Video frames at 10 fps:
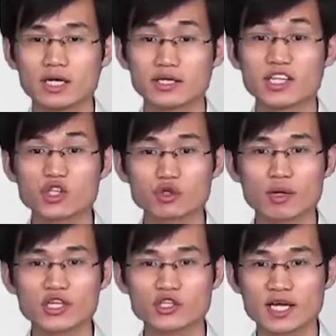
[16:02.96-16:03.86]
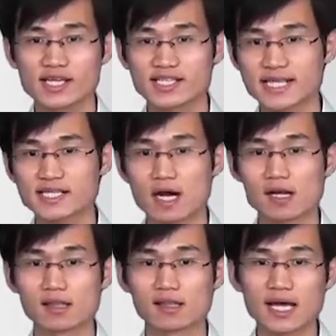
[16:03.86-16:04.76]
the switch sends
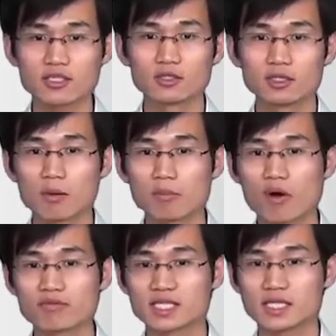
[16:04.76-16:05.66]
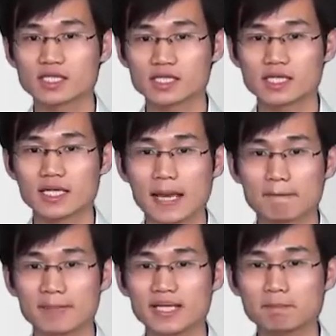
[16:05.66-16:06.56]
a large number of TC
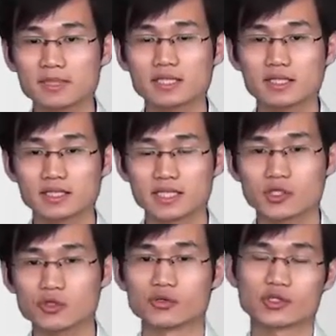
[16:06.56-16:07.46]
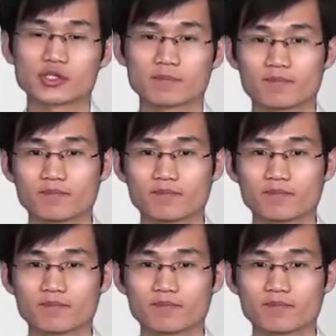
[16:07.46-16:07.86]
BPDUs.